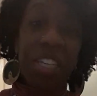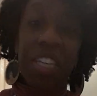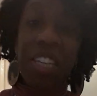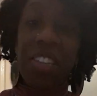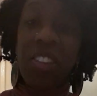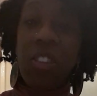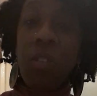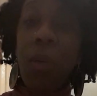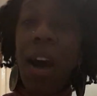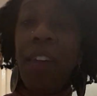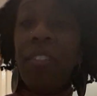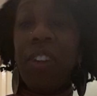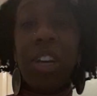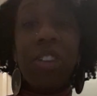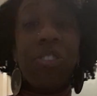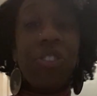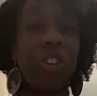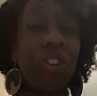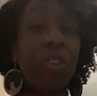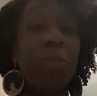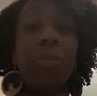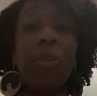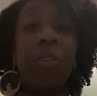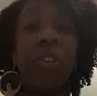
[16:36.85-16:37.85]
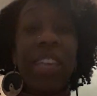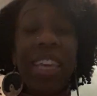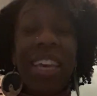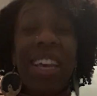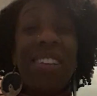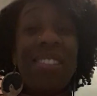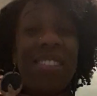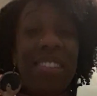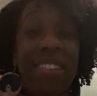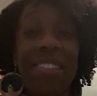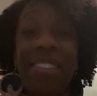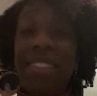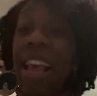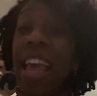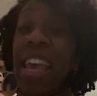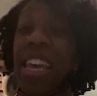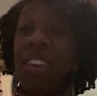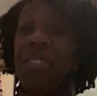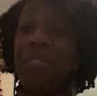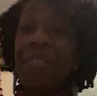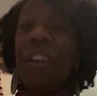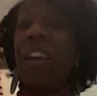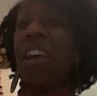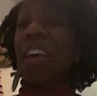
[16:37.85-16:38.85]
So I've got 2 more years to
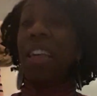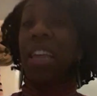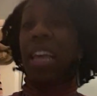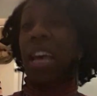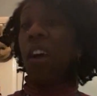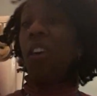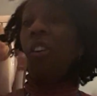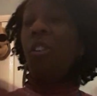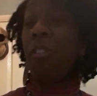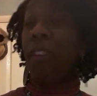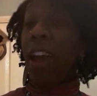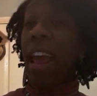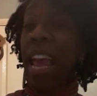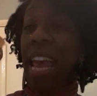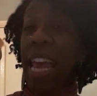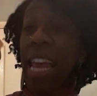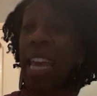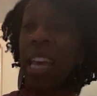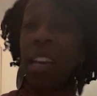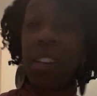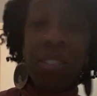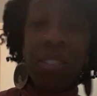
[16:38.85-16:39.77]
save. Hooray!